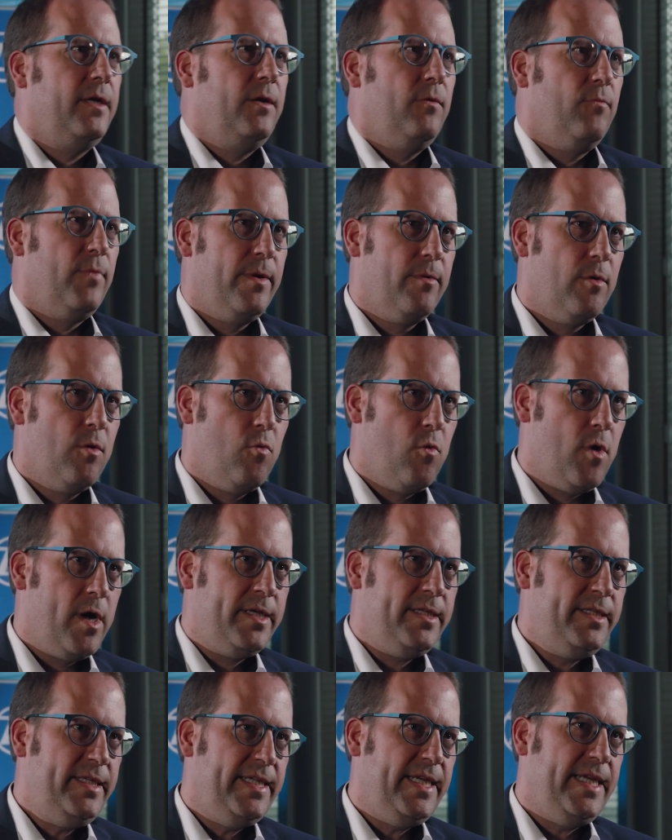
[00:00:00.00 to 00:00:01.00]
We were
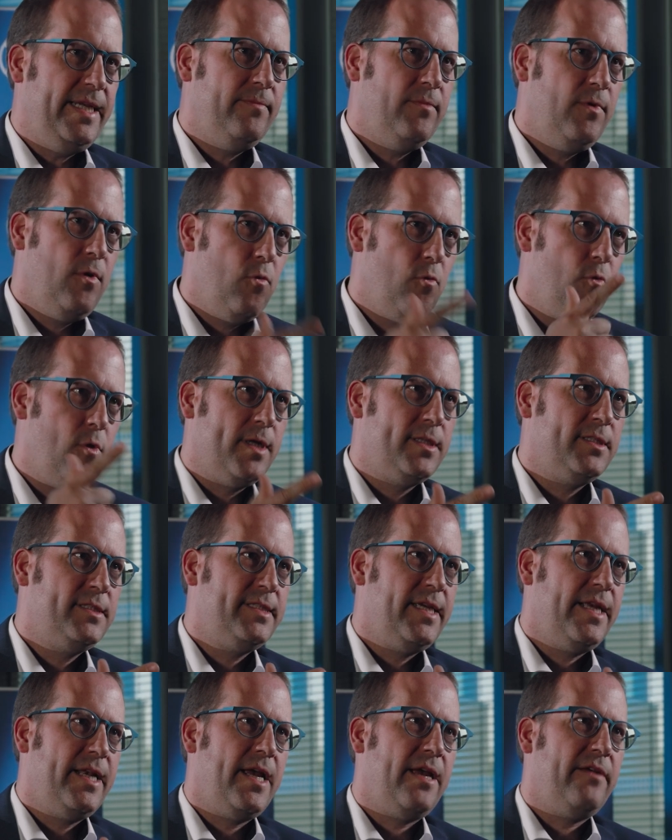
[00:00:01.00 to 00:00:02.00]
one team, one
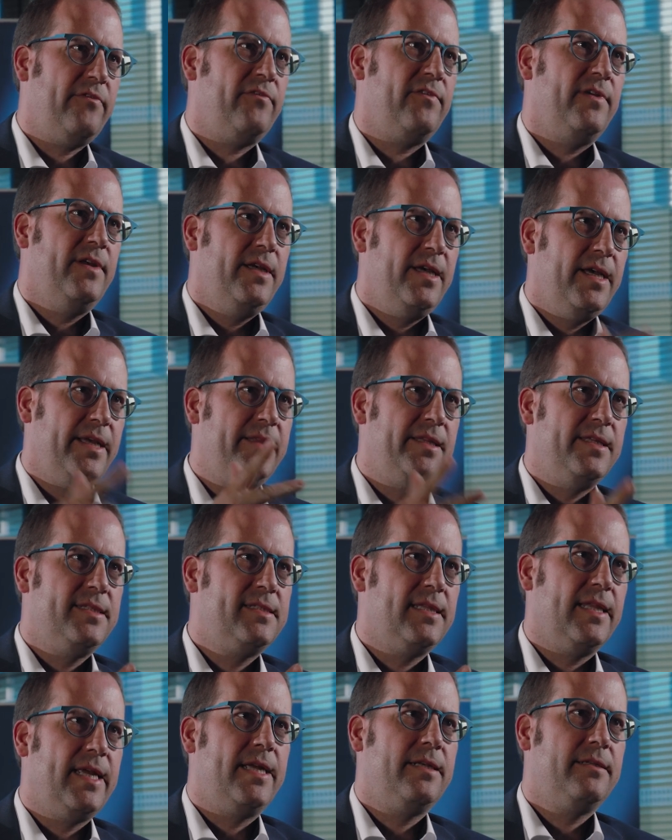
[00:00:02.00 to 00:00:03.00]
ZF, and this
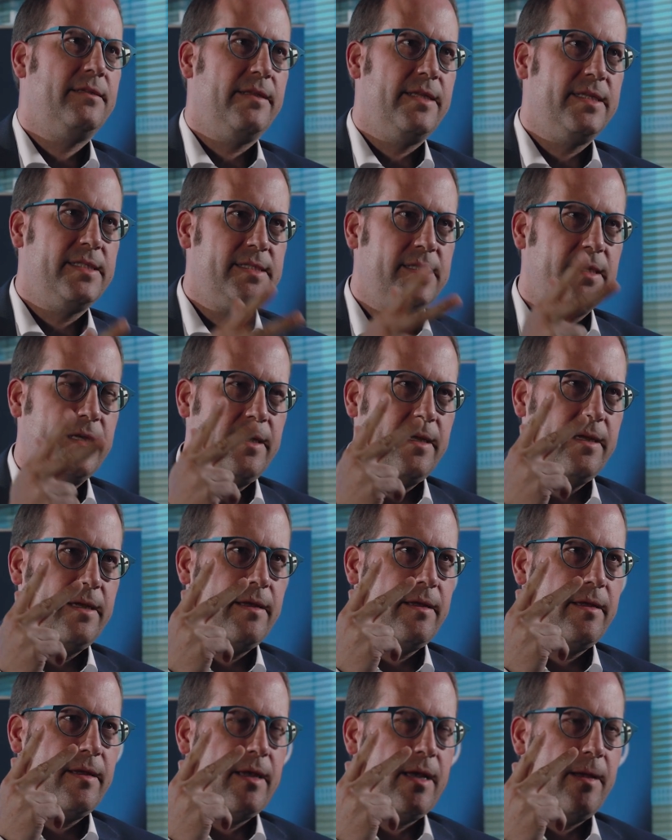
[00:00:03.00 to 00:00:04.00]
led to this
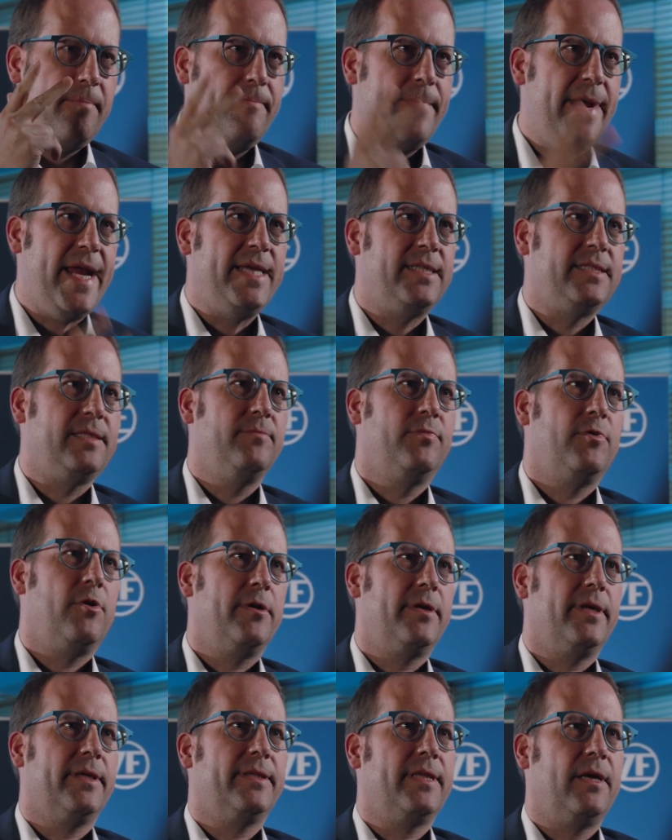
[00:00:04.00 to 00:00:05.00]
amazing
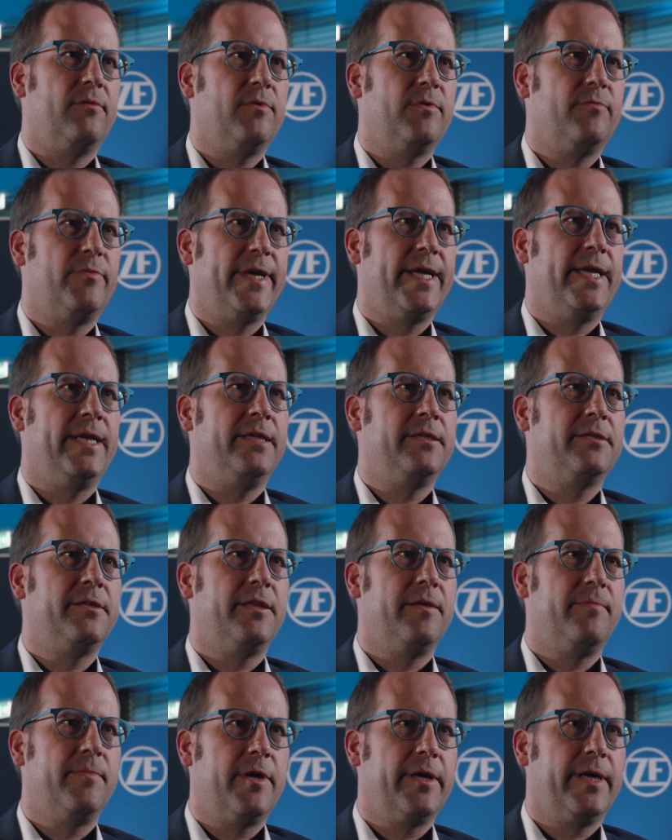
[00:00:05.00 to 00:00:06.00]
product that we're bringing into
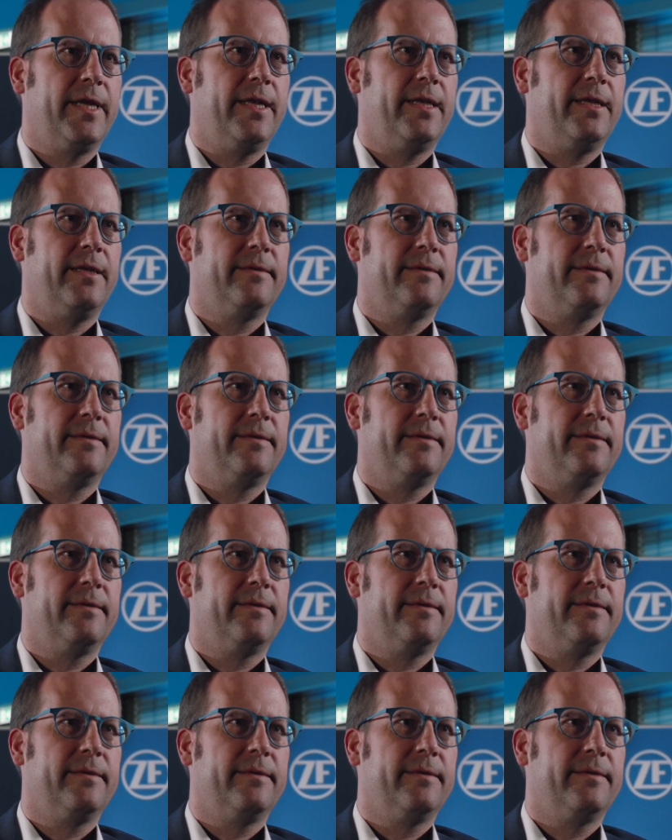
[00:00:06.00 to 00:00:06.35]
the market.